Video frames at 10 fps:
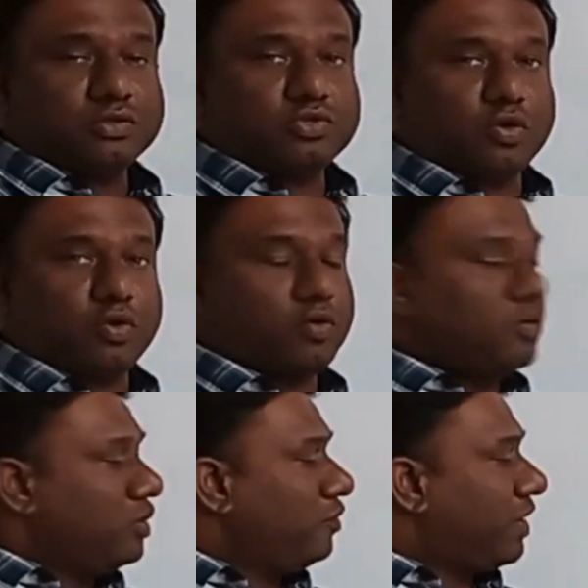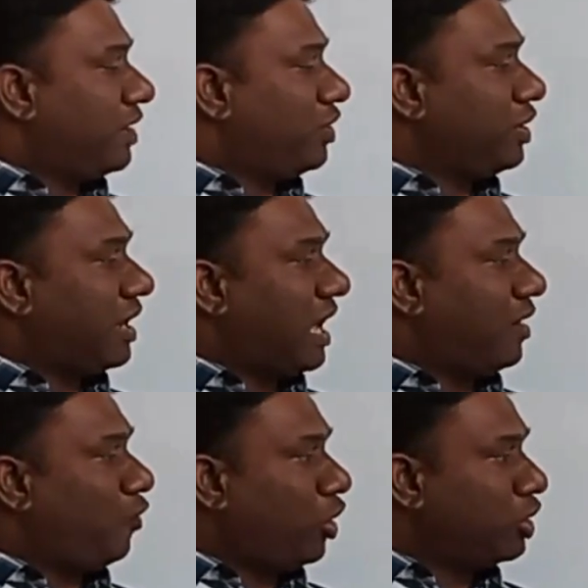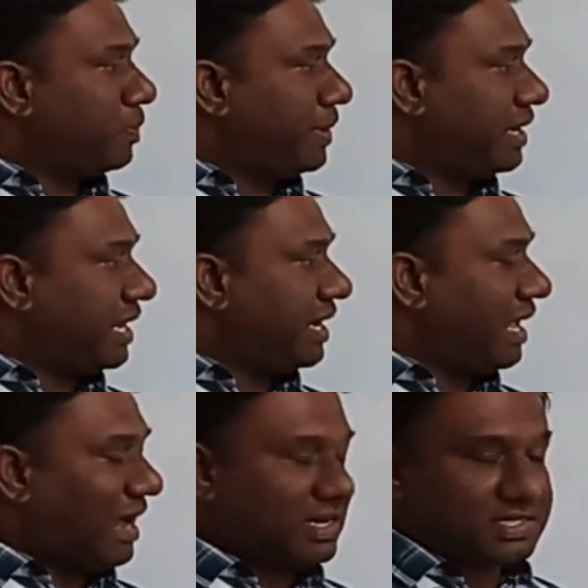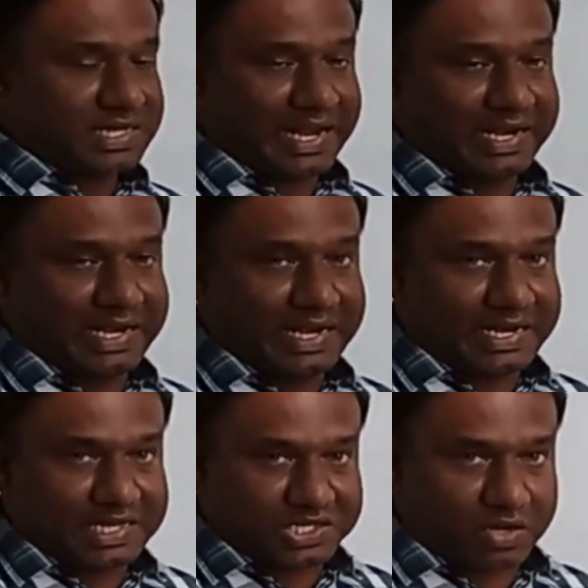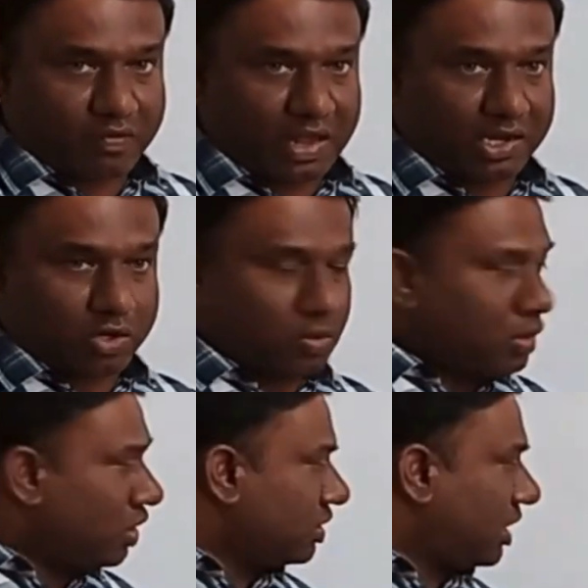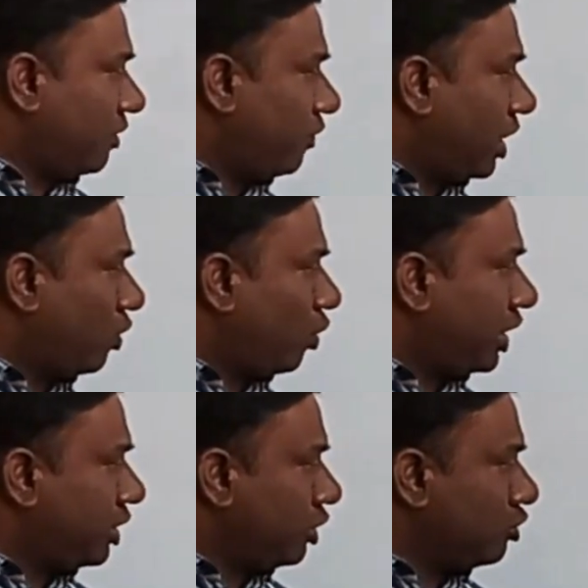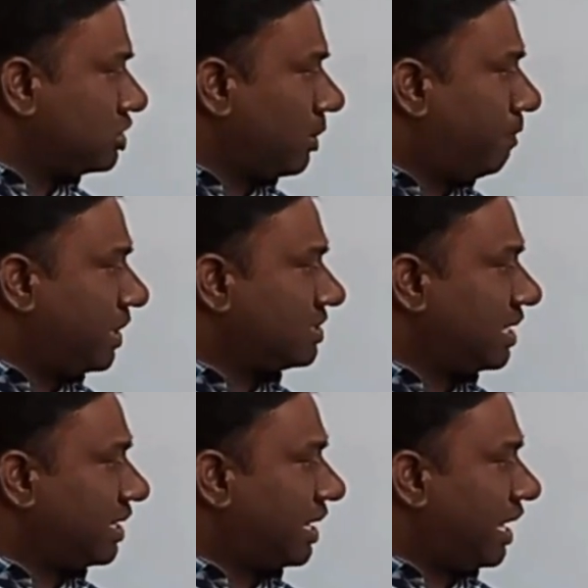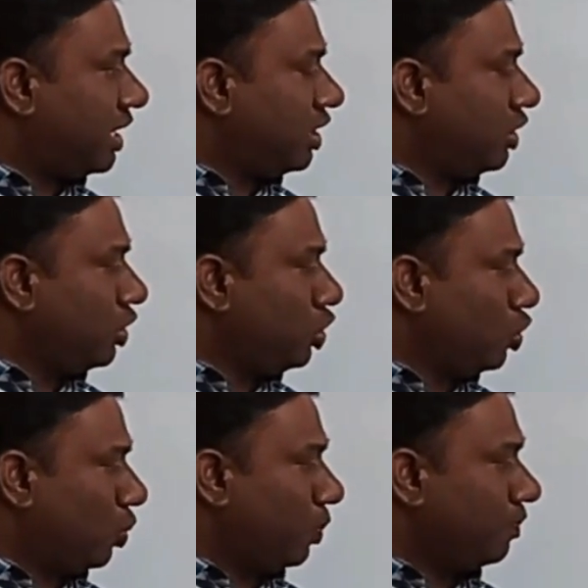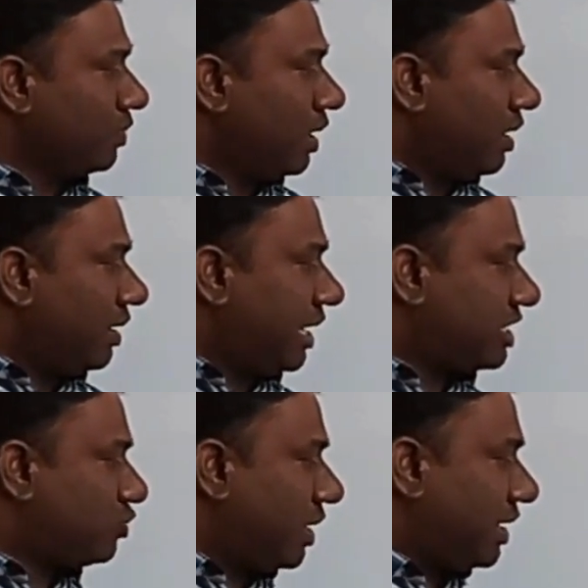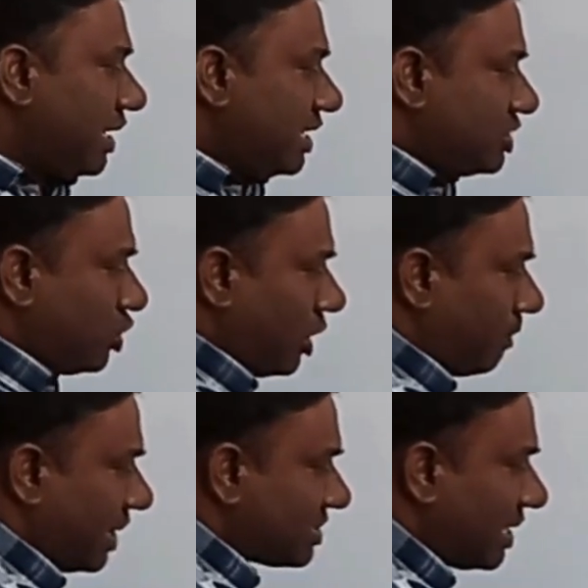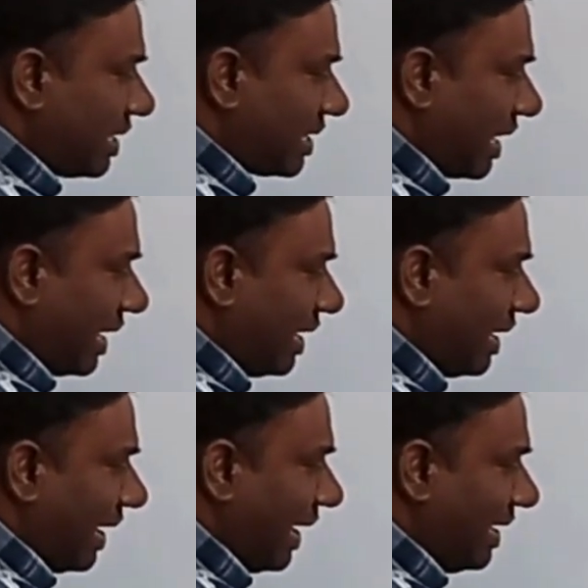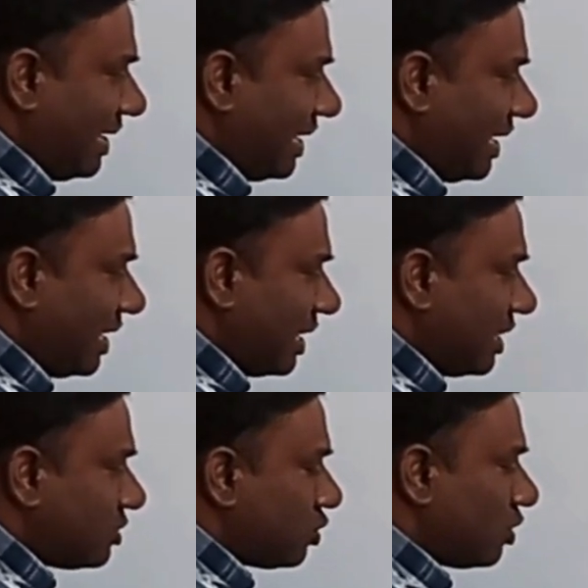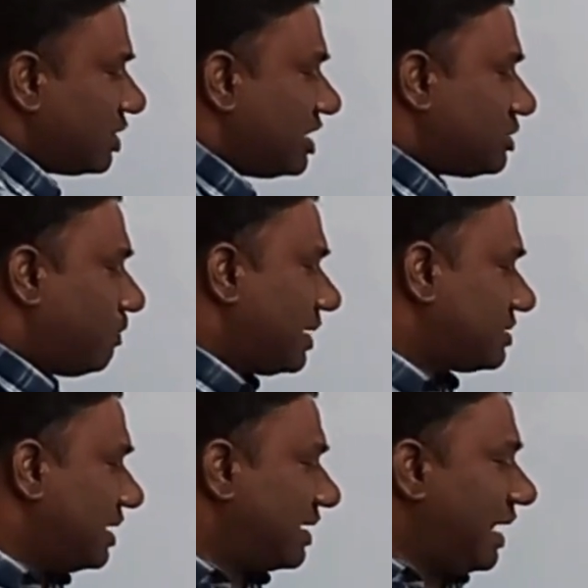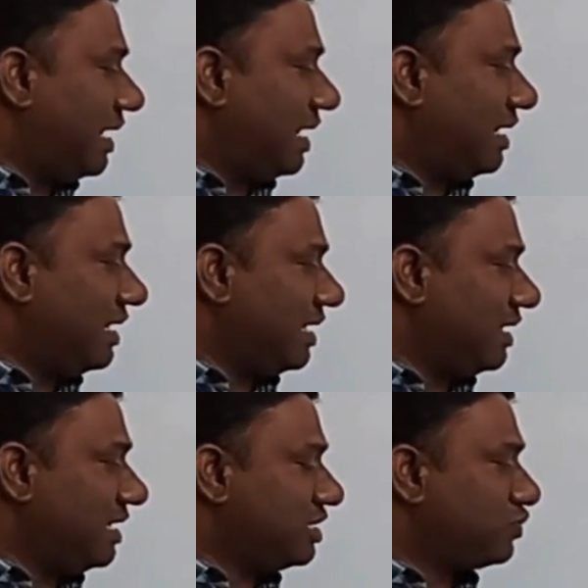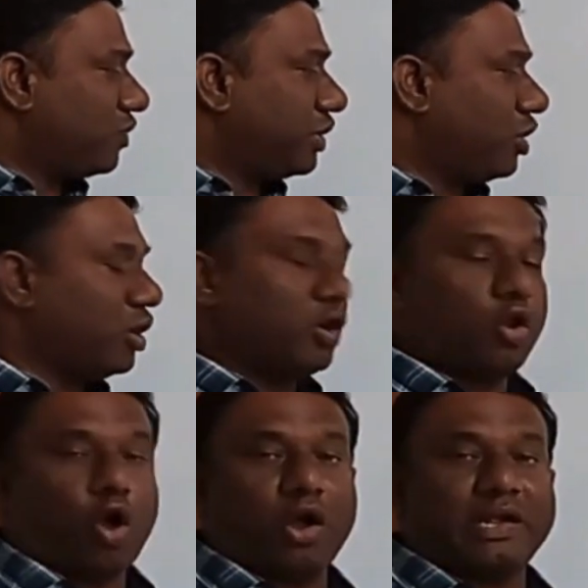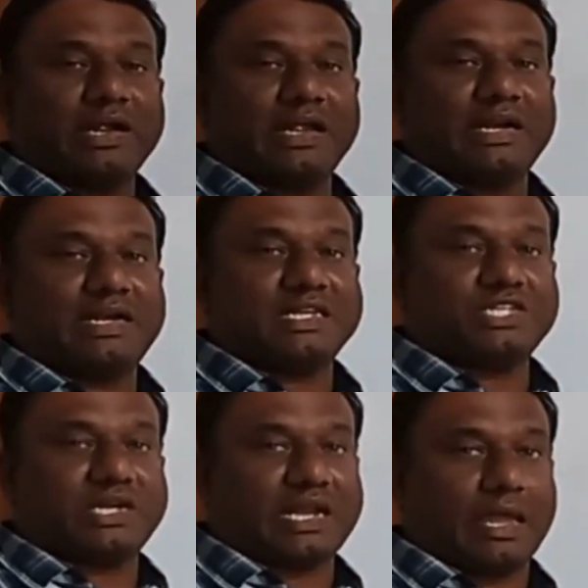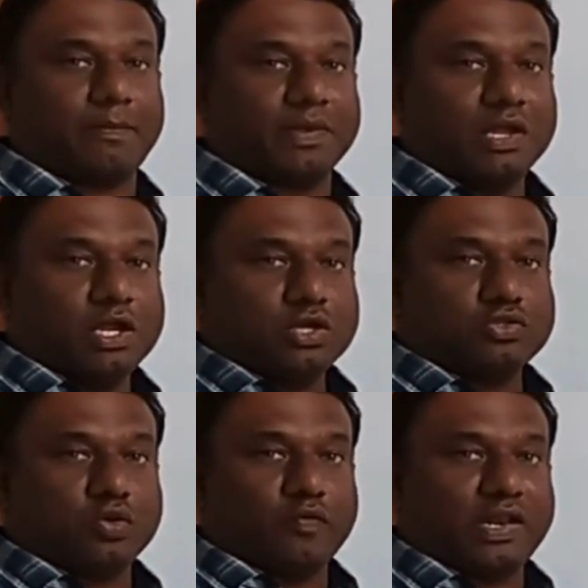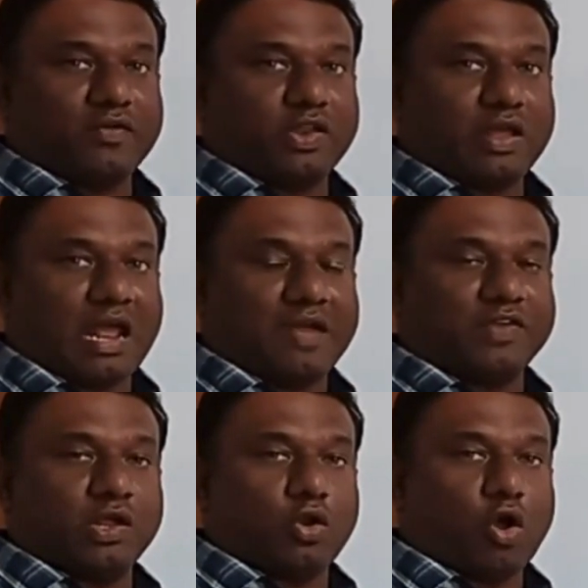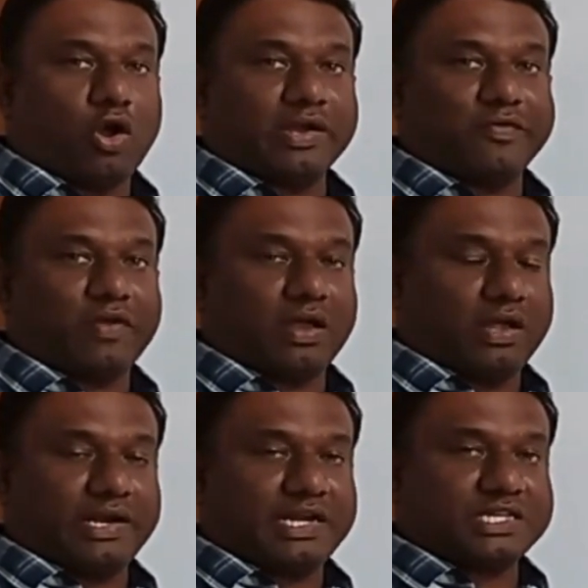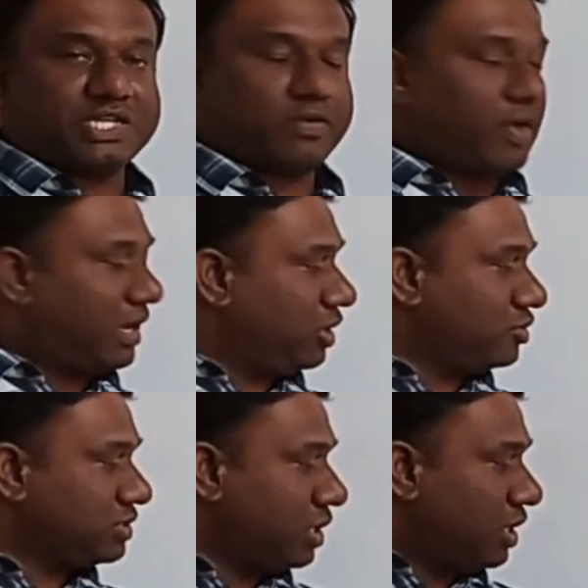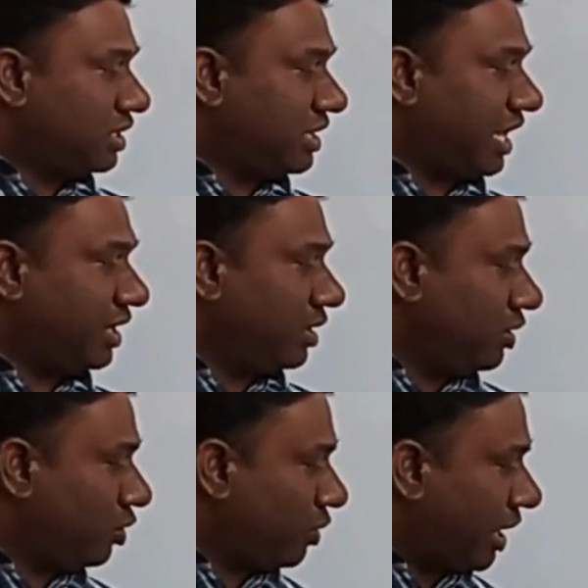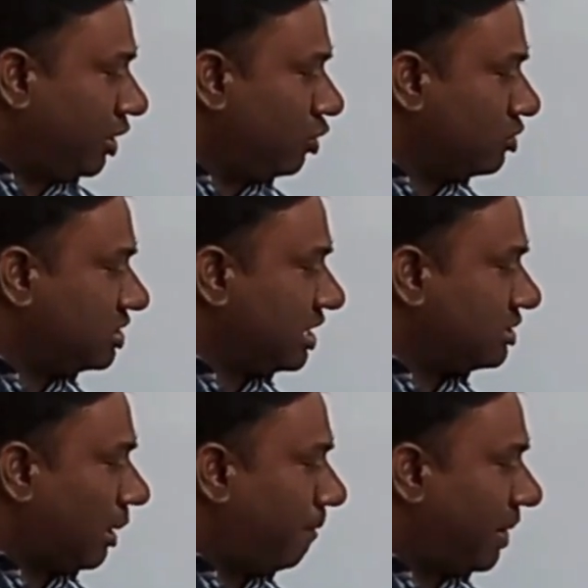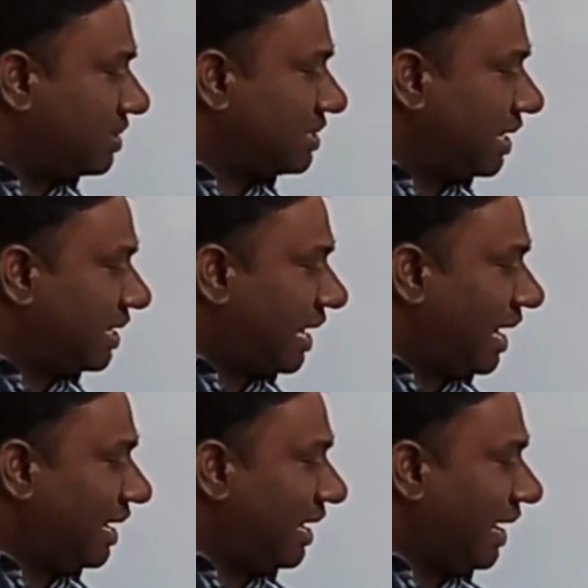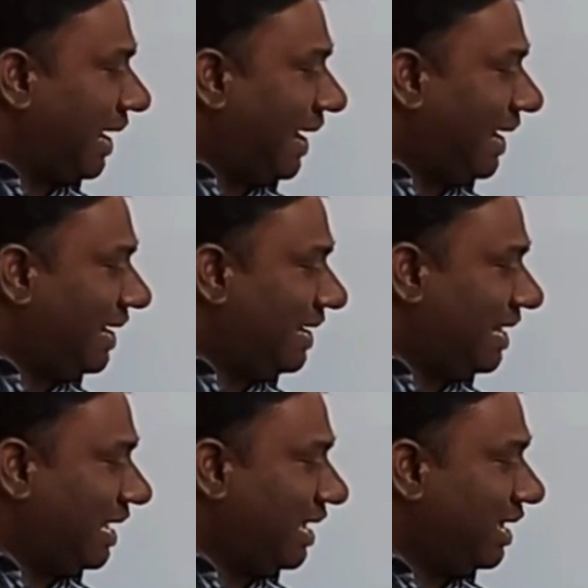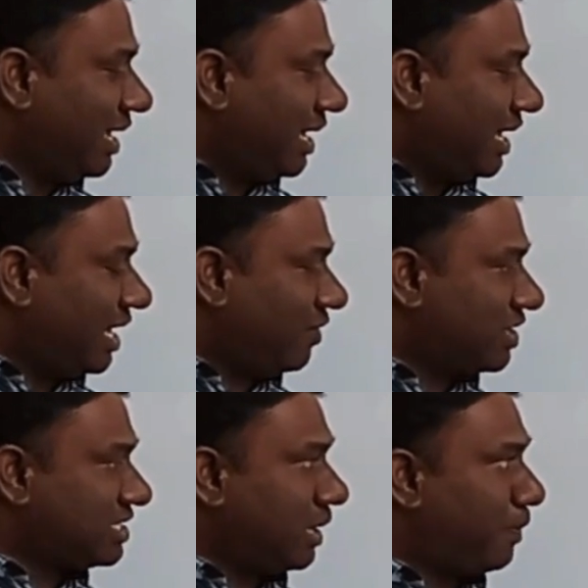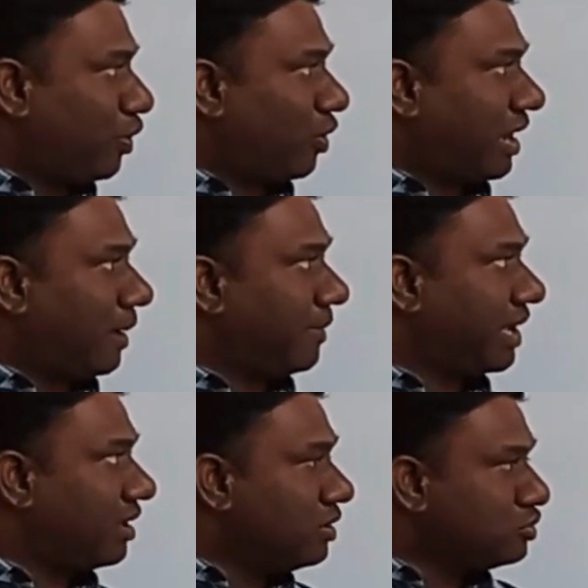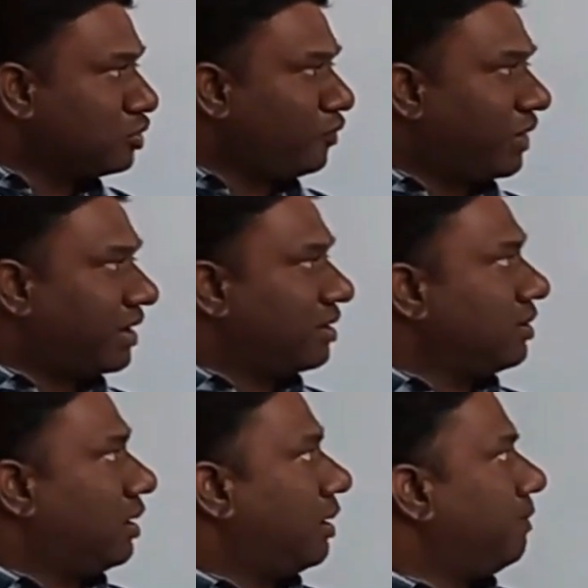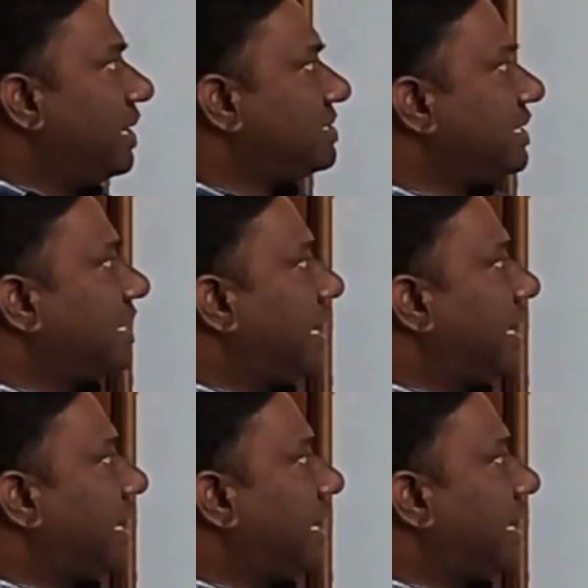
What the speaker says: So whenever you want to print any unsigned integer value, then we are going to use percentile u. Next one is your percentile ld. So this percentile ld is for your long integer type. So whenever you are having long integer values, then you can use this percentile ld in our C programming. So for basic